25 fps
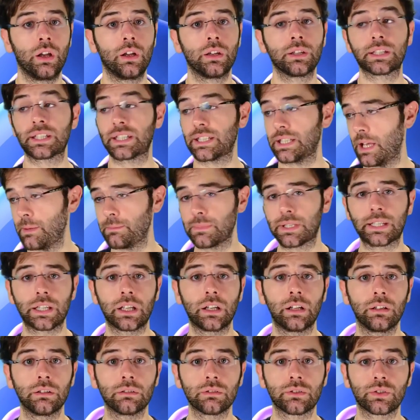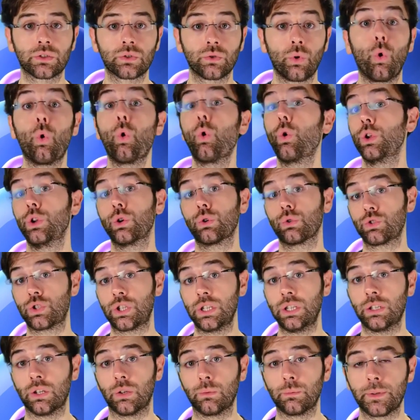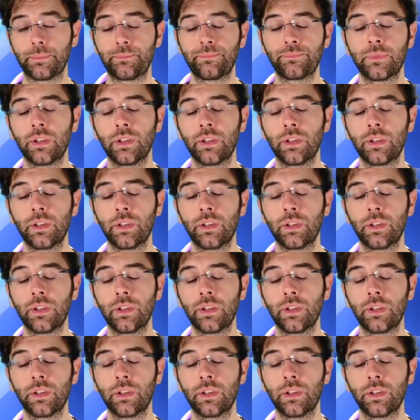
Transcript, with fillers: stem cells, or your genome.